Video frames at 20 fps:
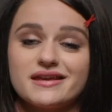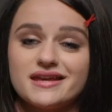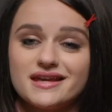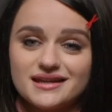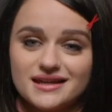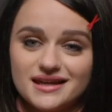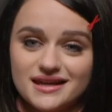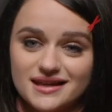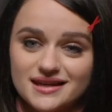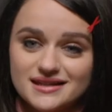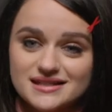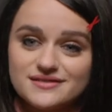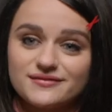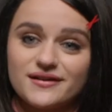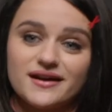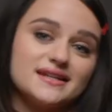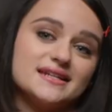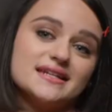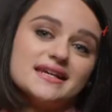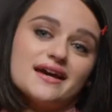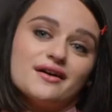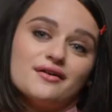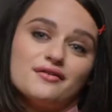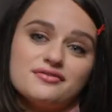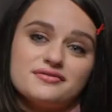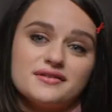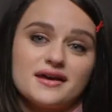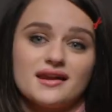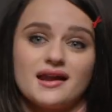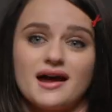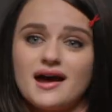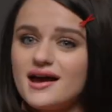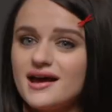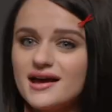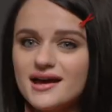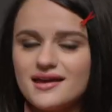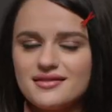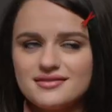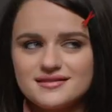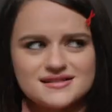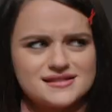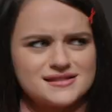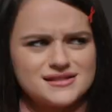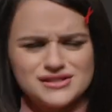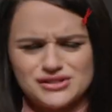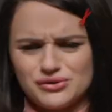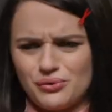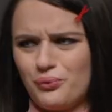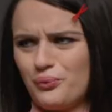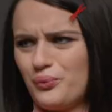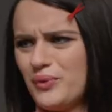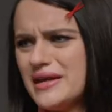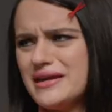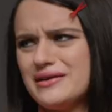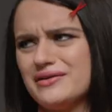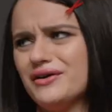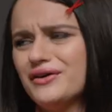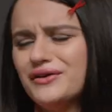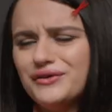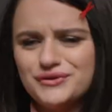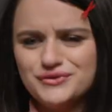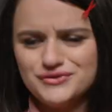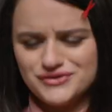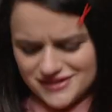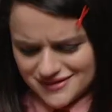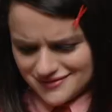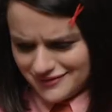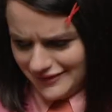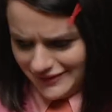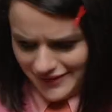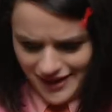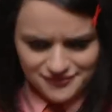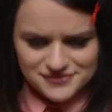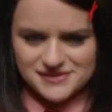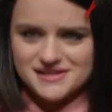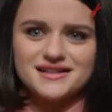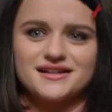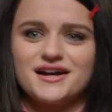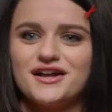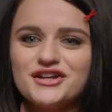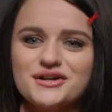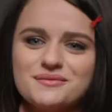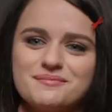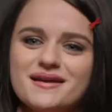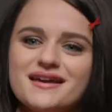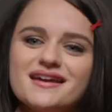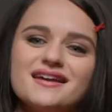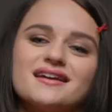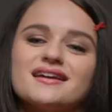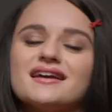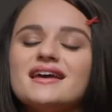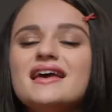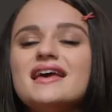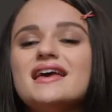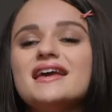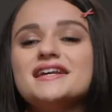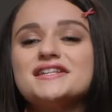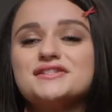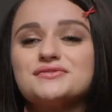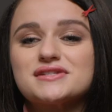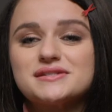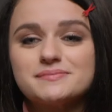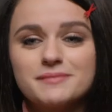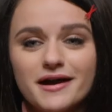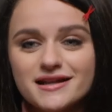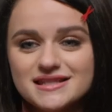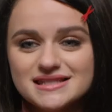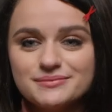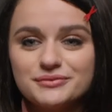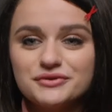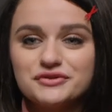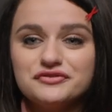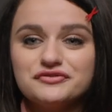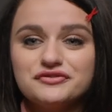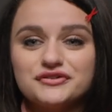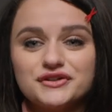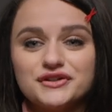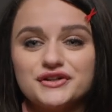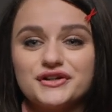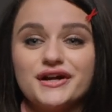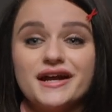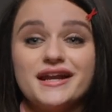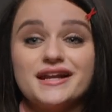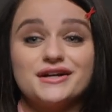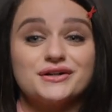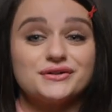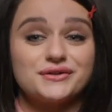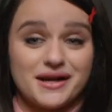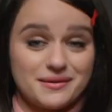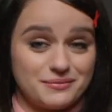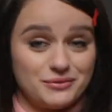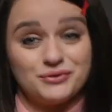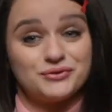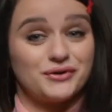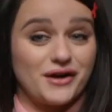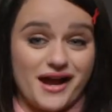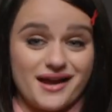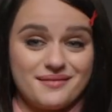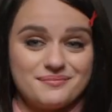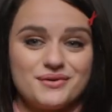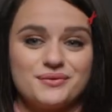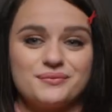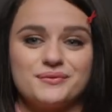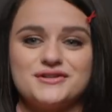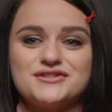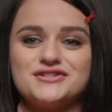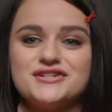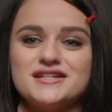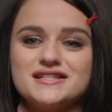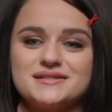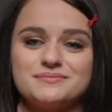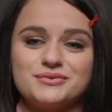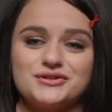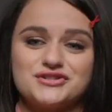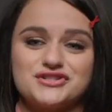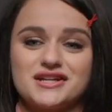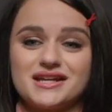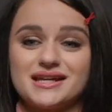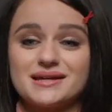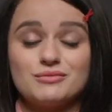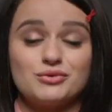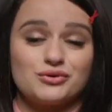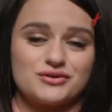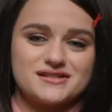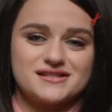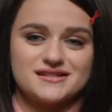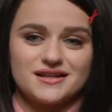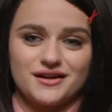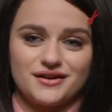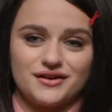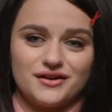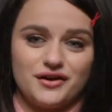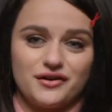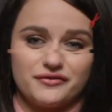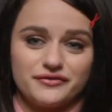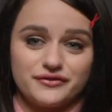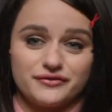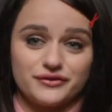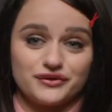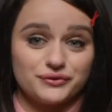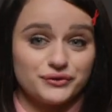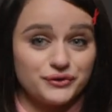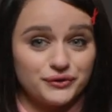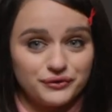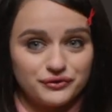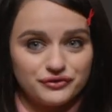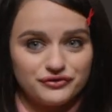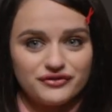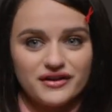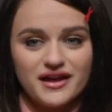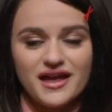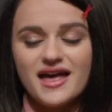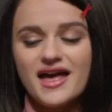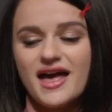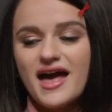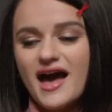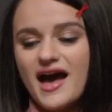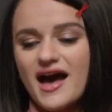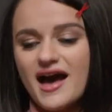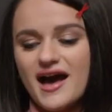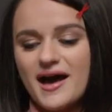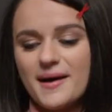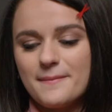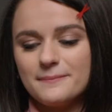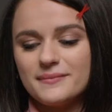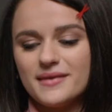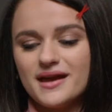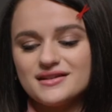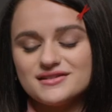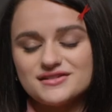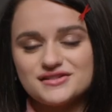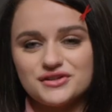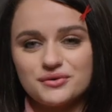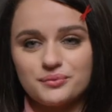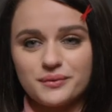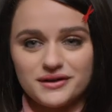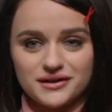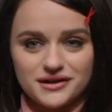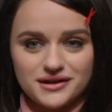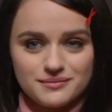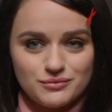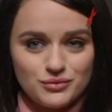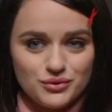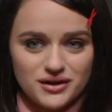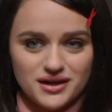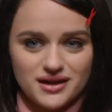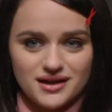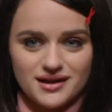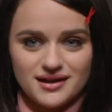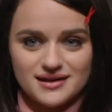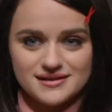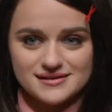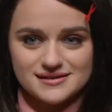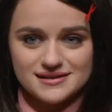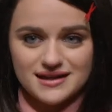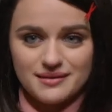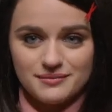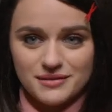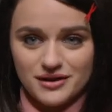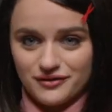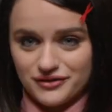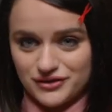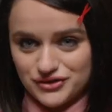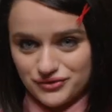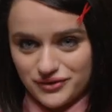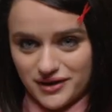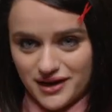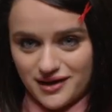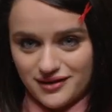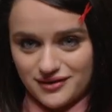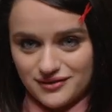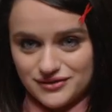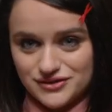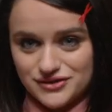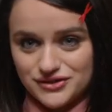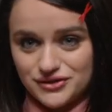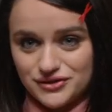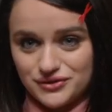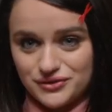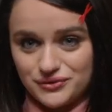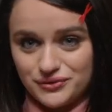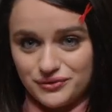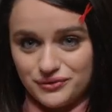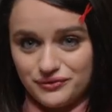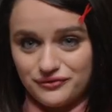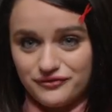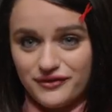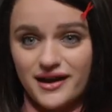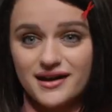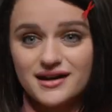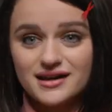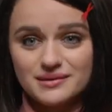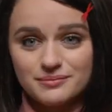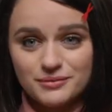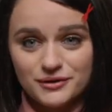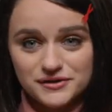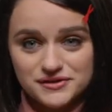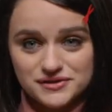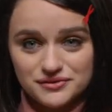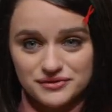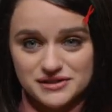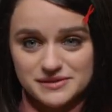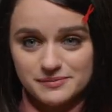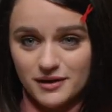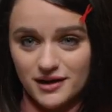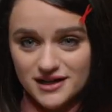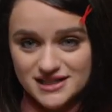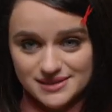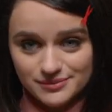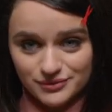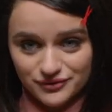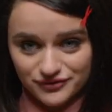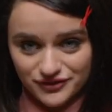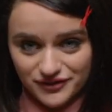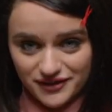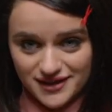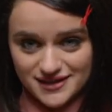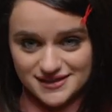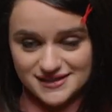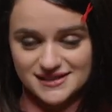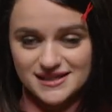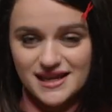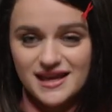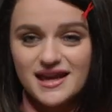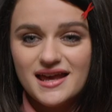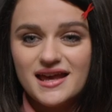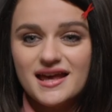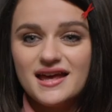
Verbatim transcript: beginning is finding out that I, this sweet girl who just loves the color pink, is responsible for an incredible crime, which is pushing Kamuda-san off of a roof. Um, and so when Kamuda is coming on the train to find the person responsible for this,